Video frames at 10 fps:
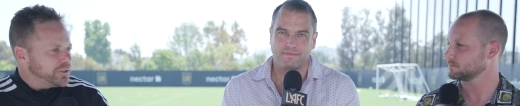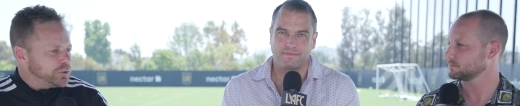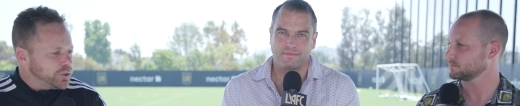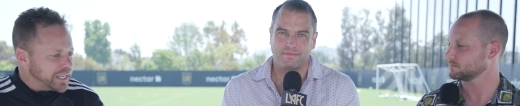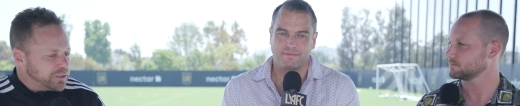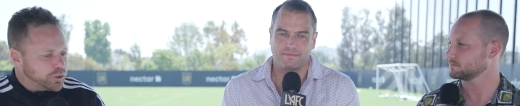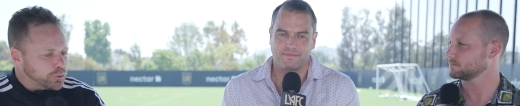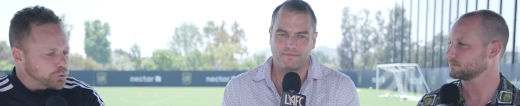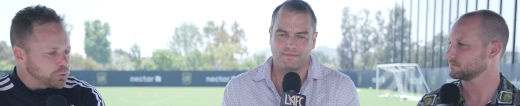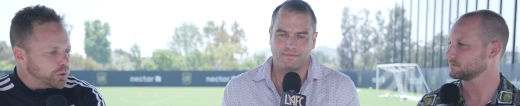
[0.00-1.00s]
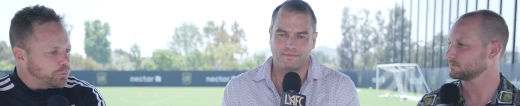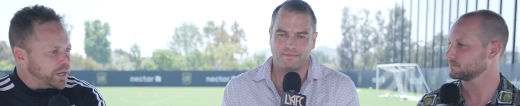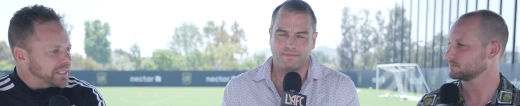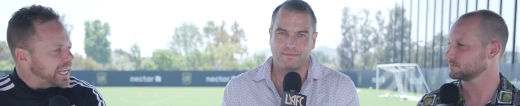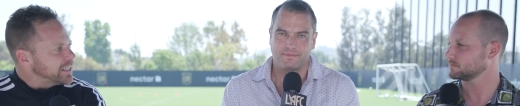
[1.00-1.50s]
Speaker 1: know, you could go through a
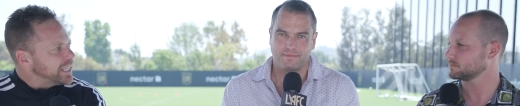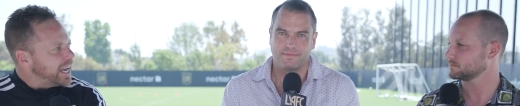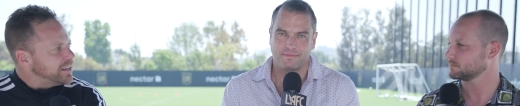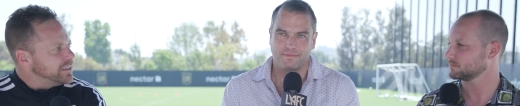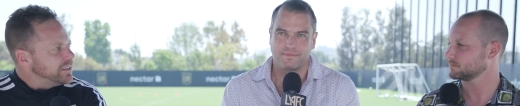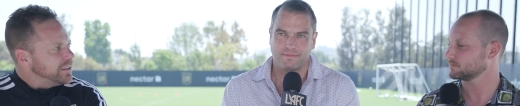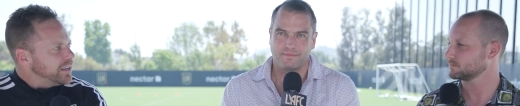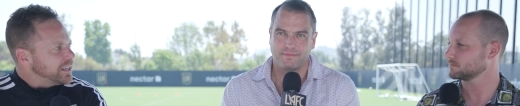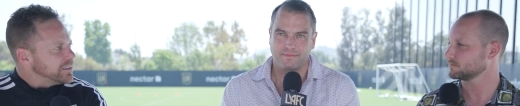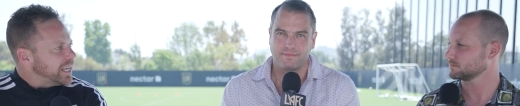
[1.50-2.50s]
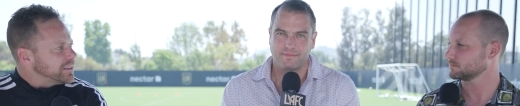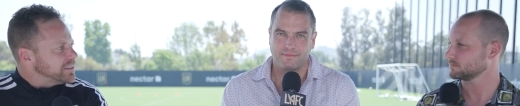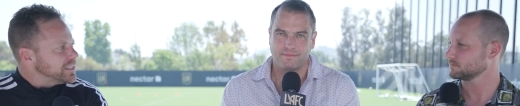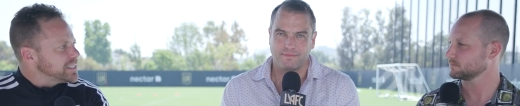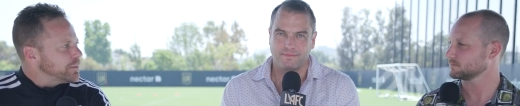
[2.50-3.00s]
run like that and
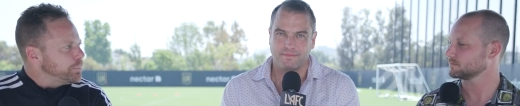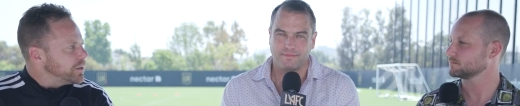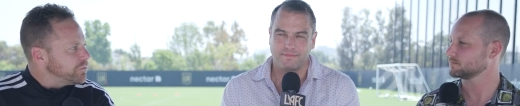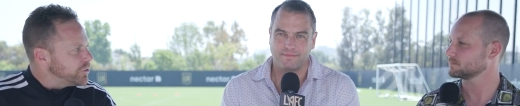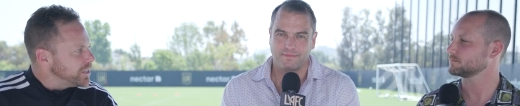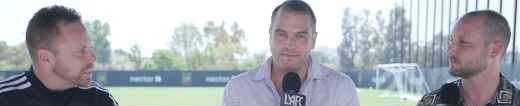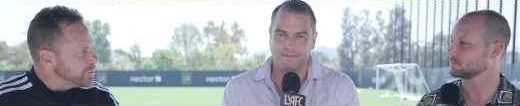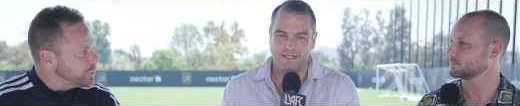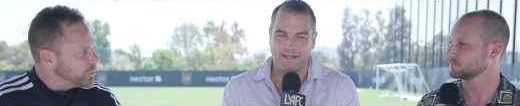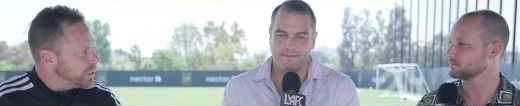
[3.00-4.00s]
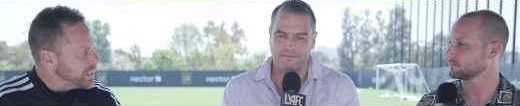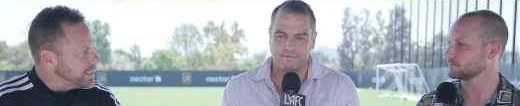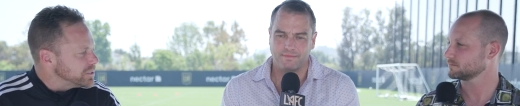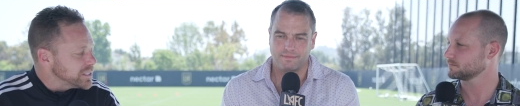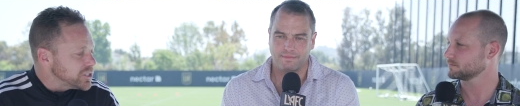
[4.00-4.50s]
then disappear for another 20
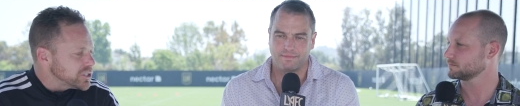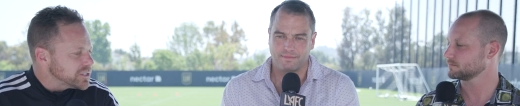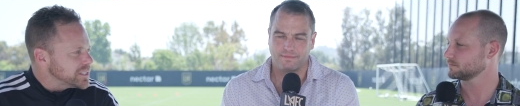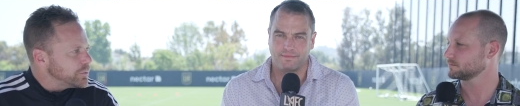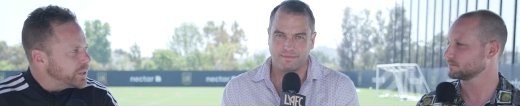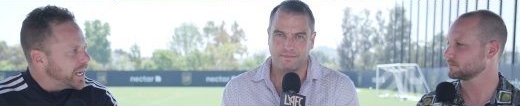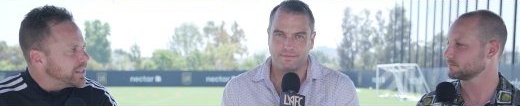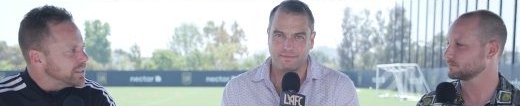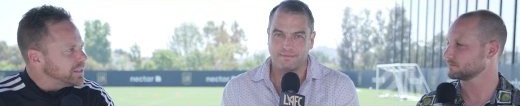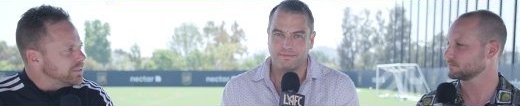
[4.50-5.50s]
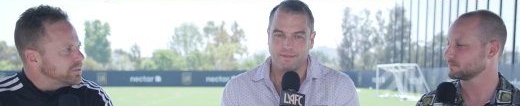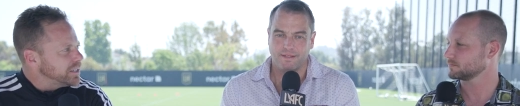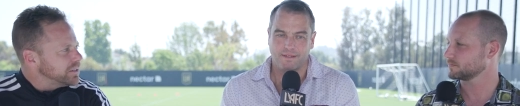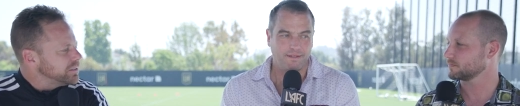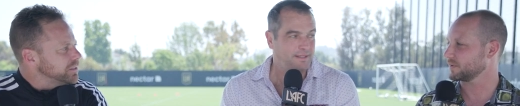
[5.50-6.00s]
years. It's just the reality of
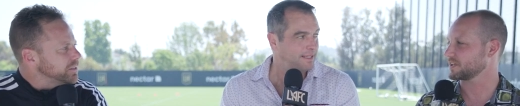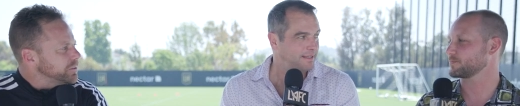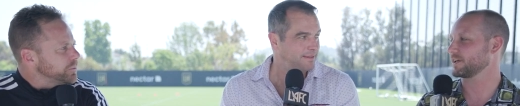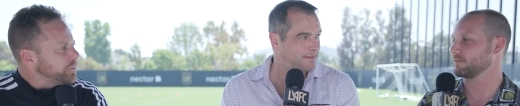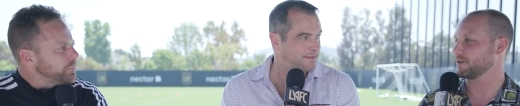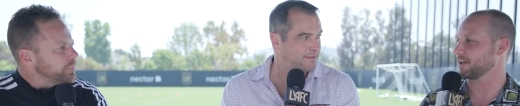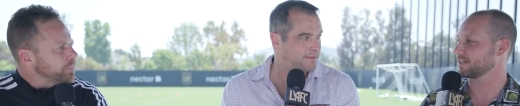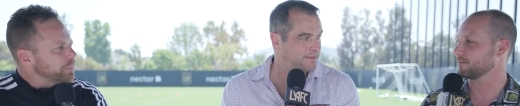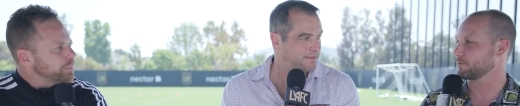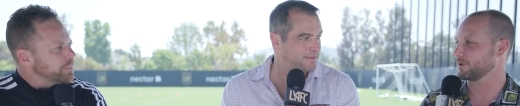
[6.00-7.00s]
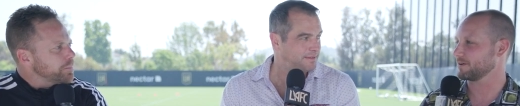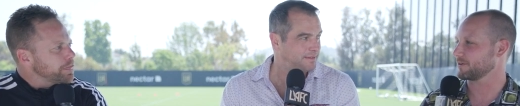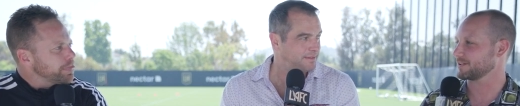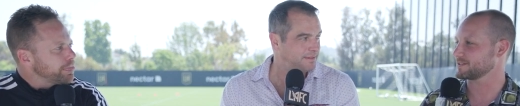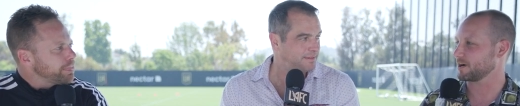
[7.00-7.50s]
it.
Speaker 2: Yeah, speaking of not a given, we
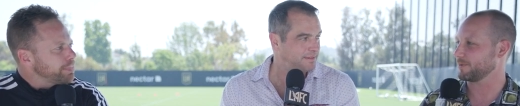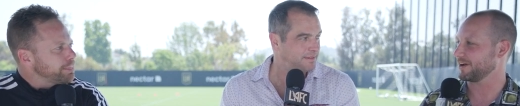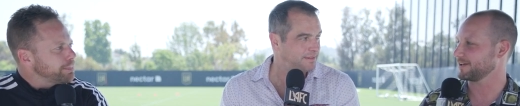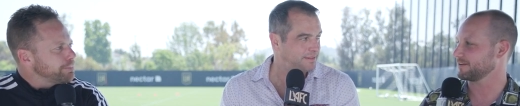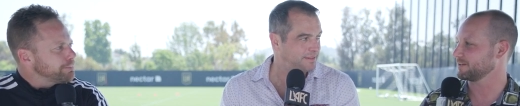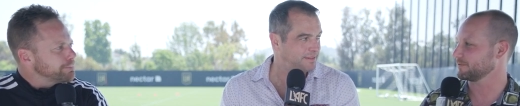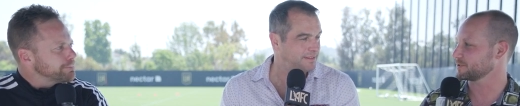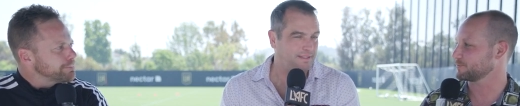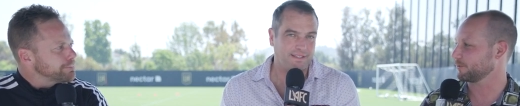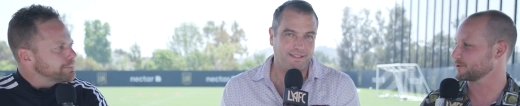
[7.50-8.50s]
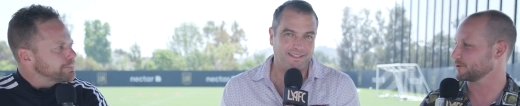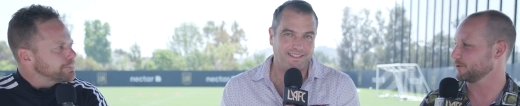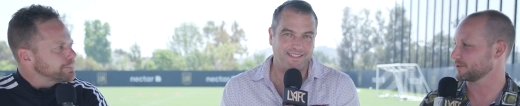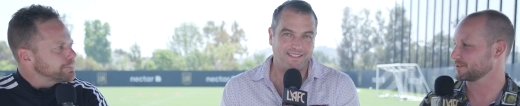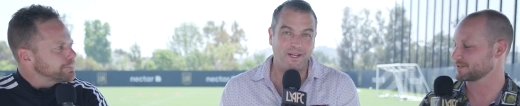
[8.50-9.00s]
never got to talk about Italy versus
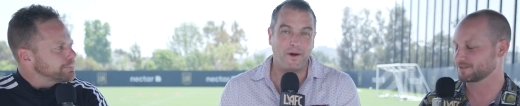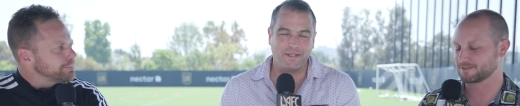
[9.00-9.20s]
Portugal.
Speaker 1: No,